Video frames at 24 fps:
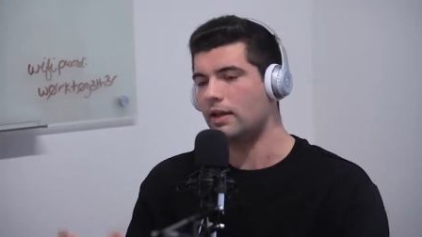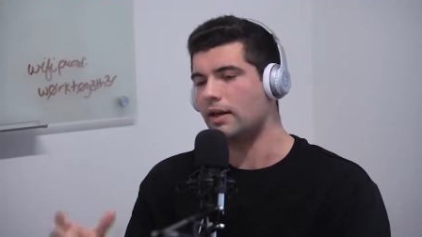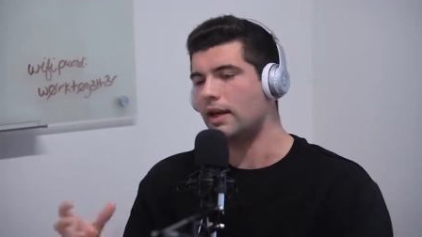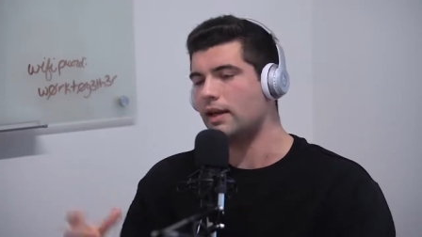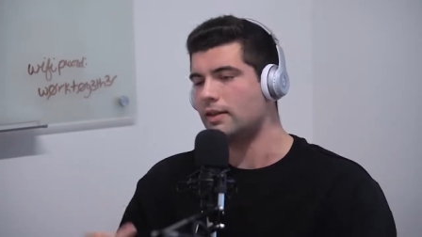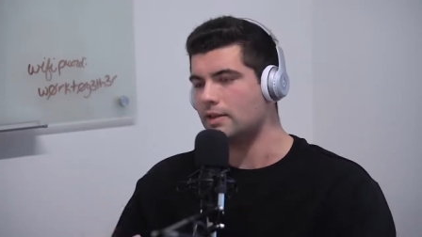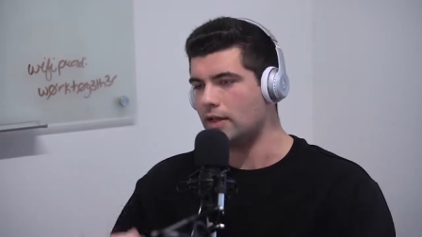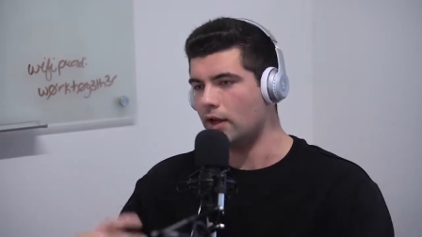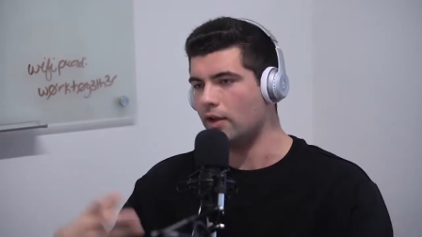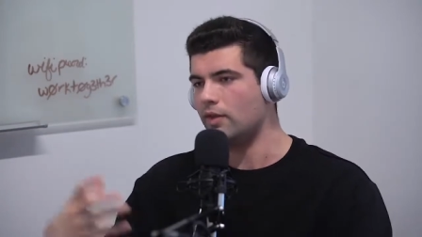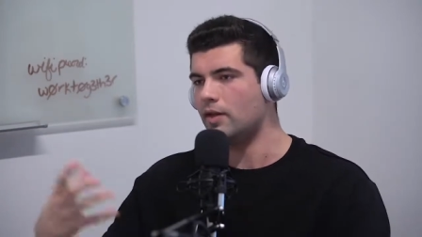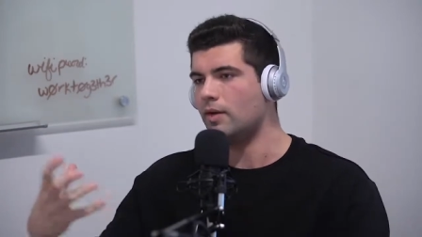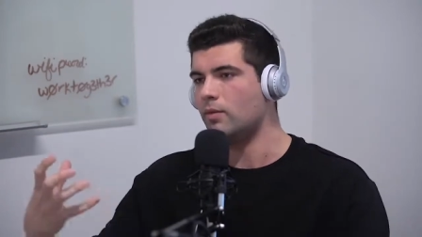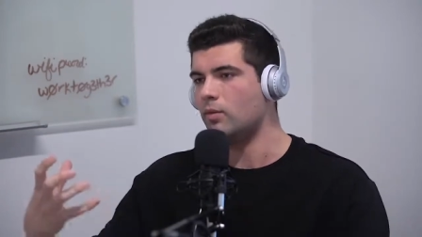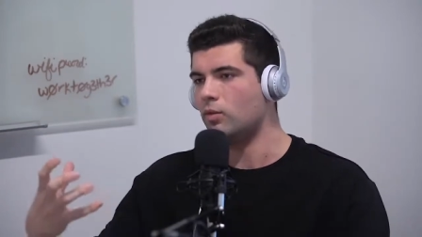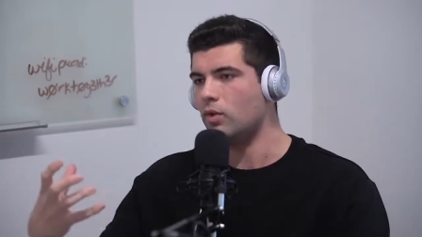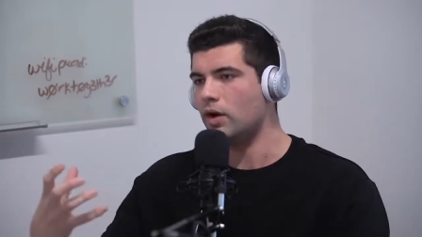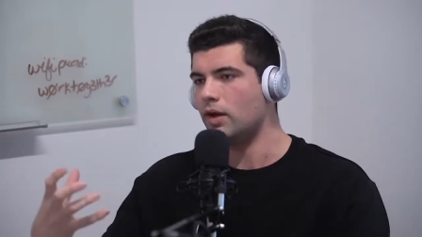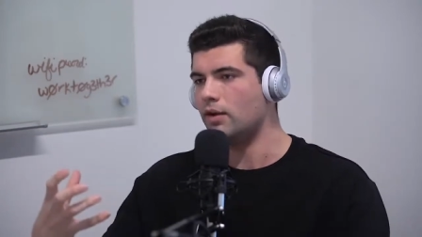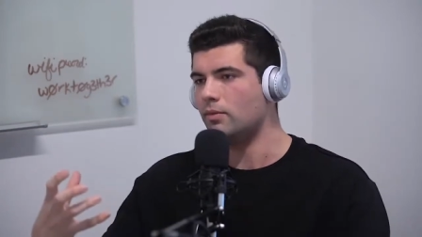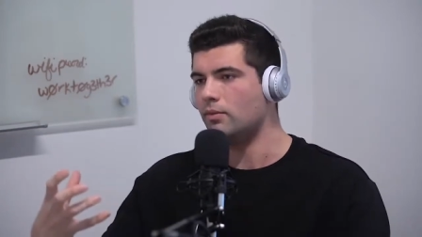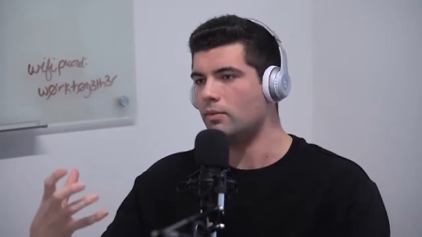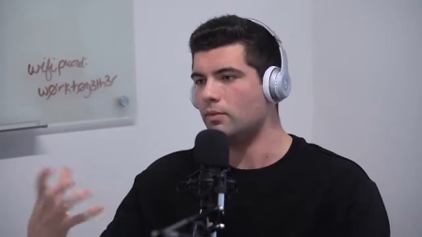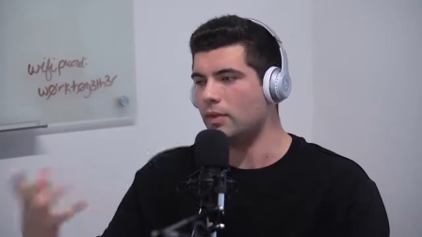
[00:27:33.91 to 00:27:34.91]
then I tell them
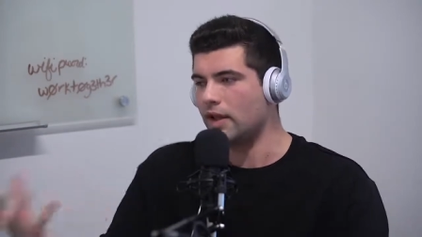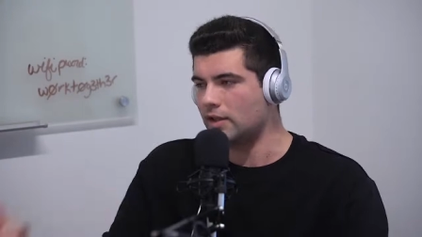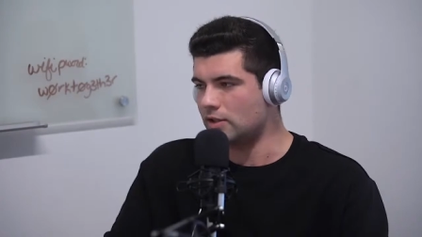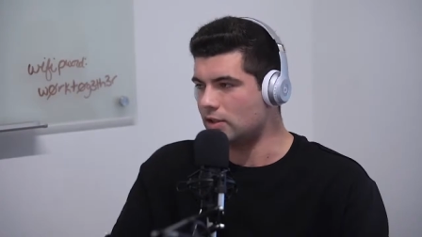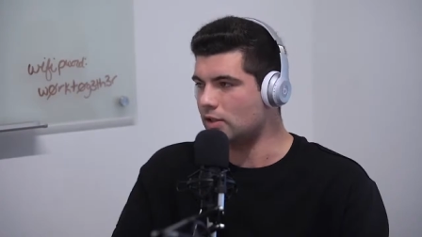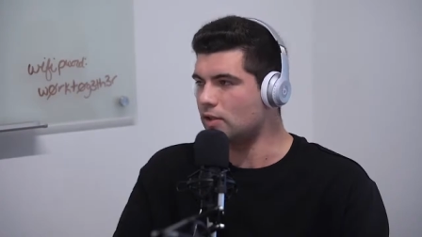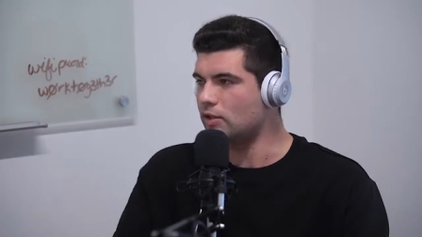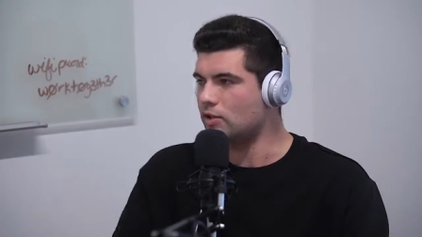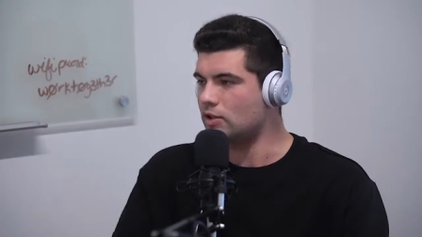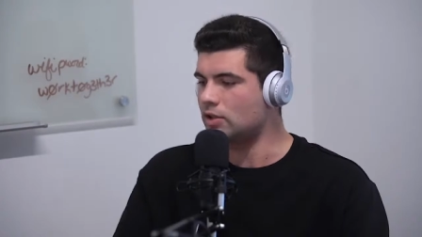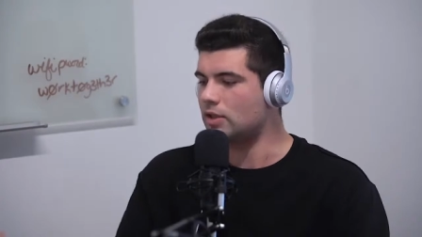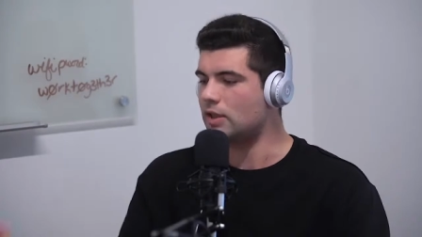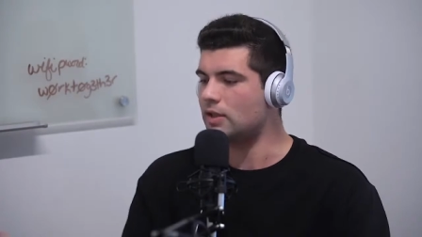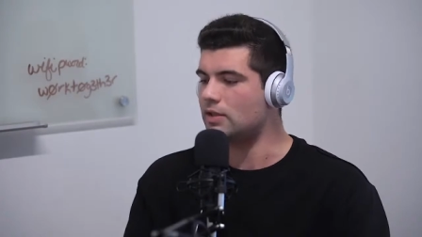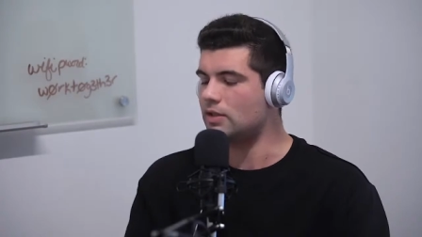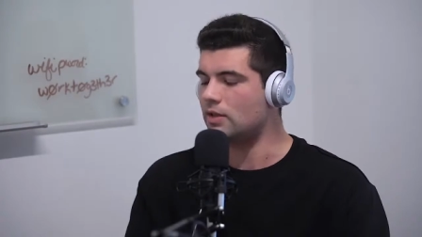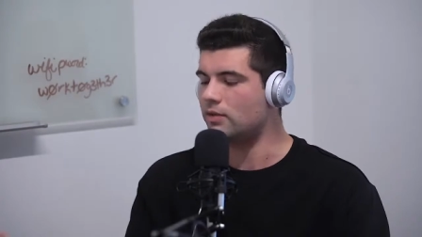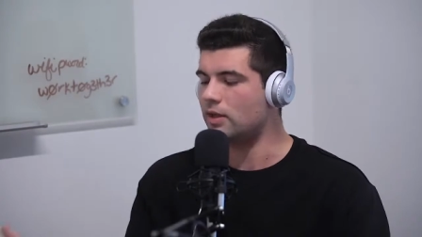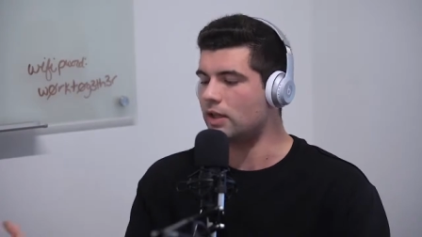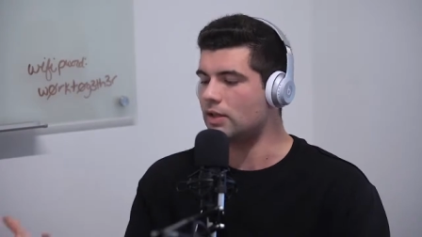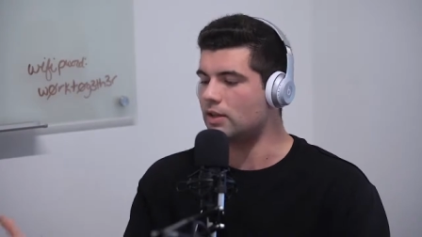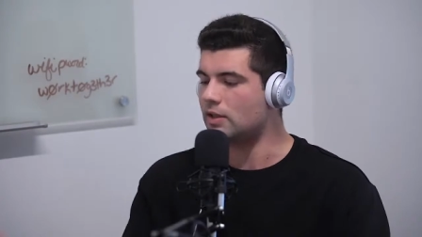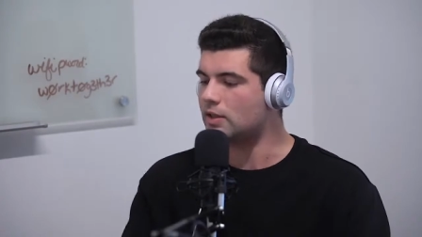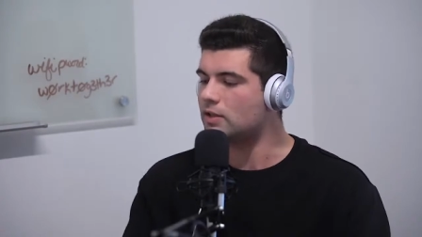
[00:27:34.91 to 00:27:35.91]
what my solution is
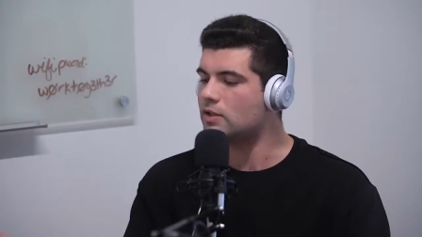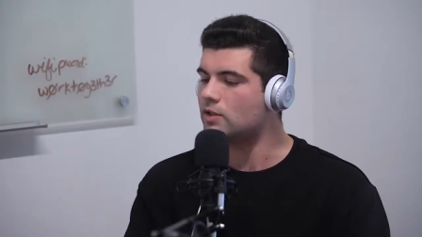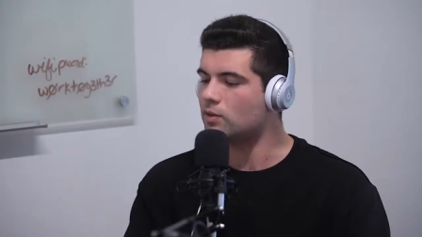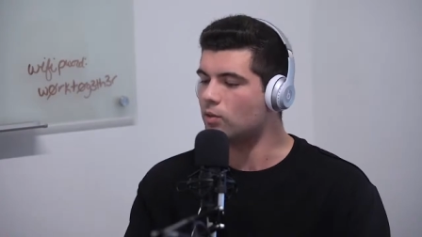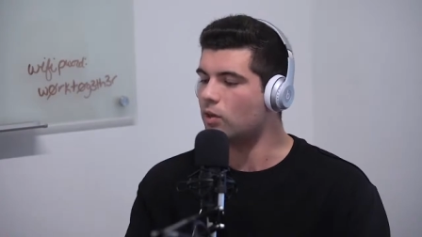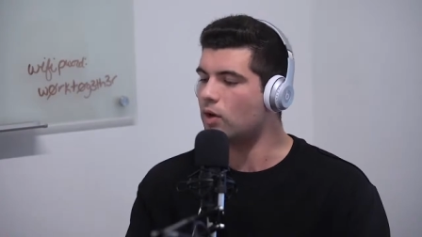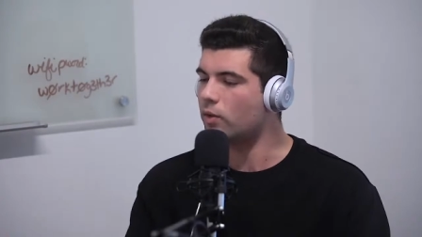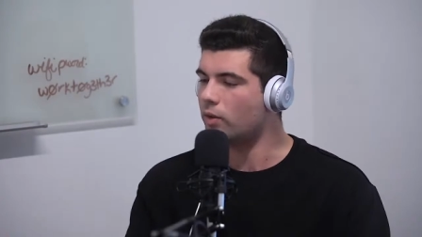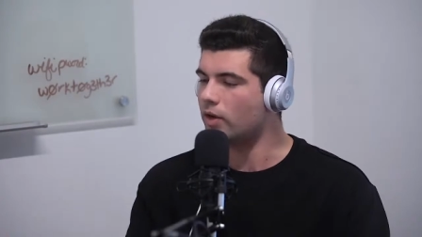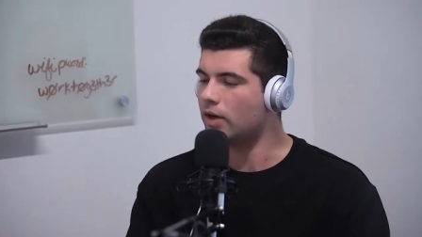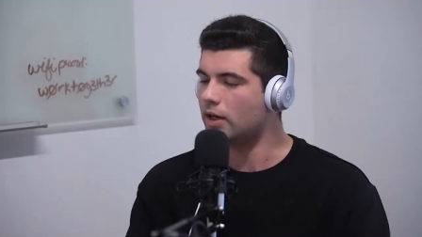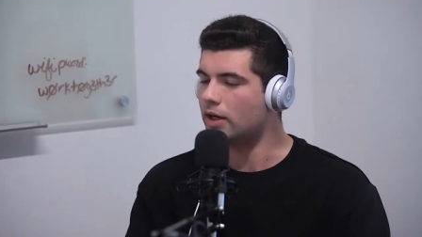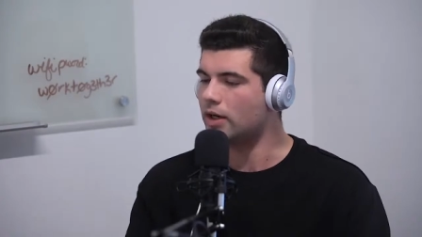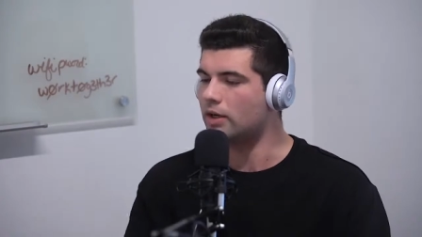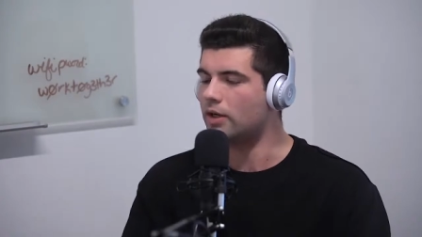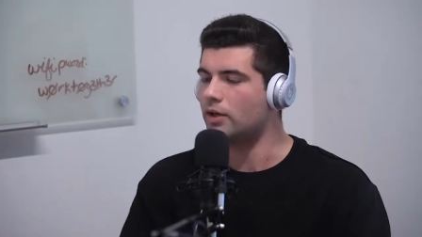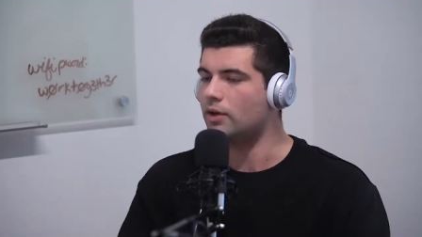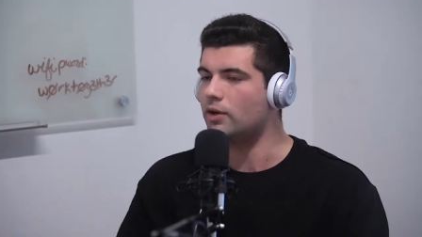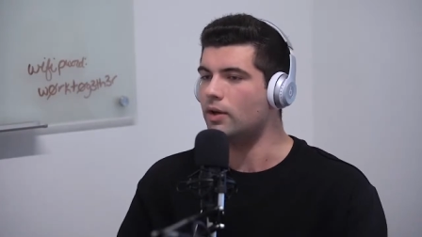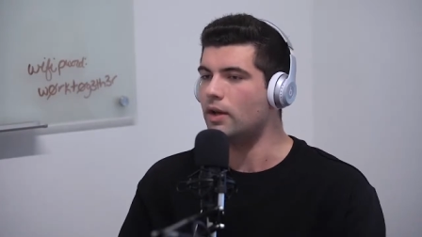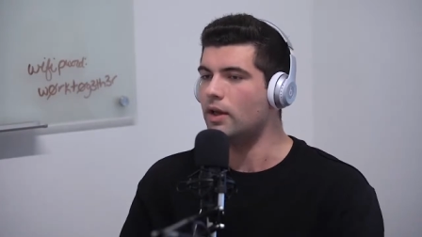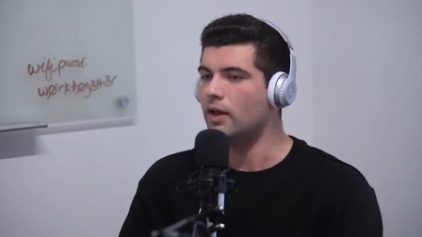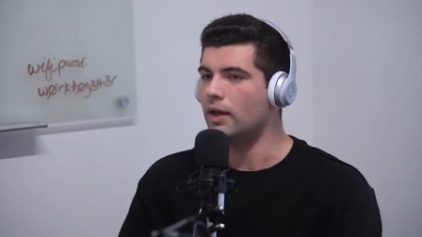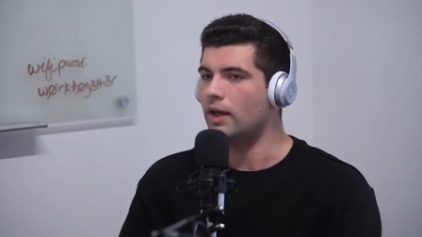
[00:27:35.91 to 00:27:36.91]
of like, this is what we're going to
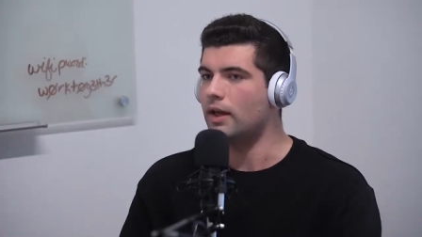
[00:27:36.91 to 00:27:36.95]
do.